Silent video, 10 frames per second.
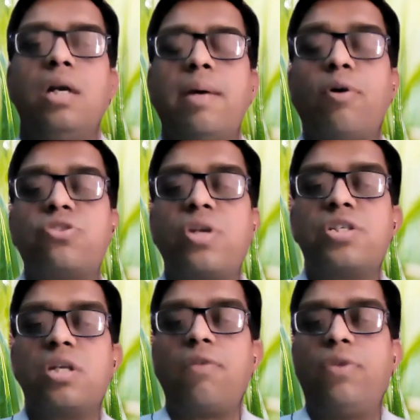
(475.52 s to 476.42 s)

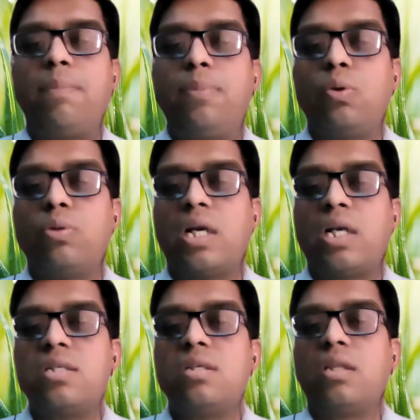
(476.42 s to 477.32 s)
Demonstration of TPO, that
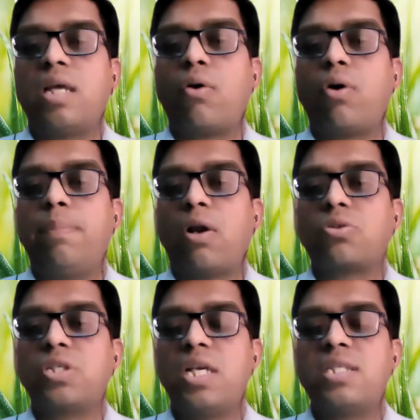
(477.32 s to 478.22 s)
is thyroid
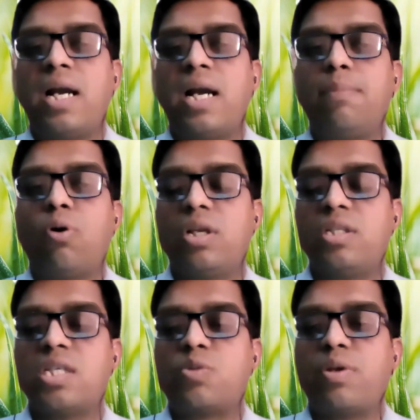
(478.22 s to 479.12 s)
peroxidase
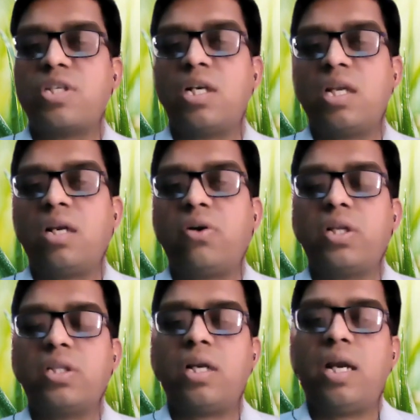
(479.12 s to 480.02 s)
antibodies, is present in
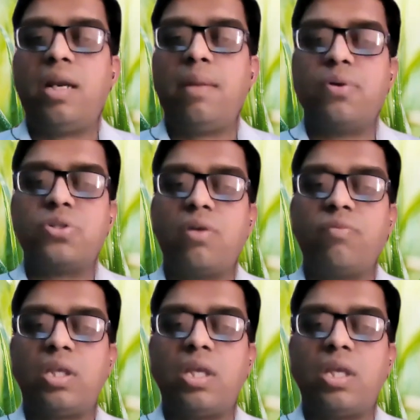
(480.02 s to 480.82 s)
greater than 90% of the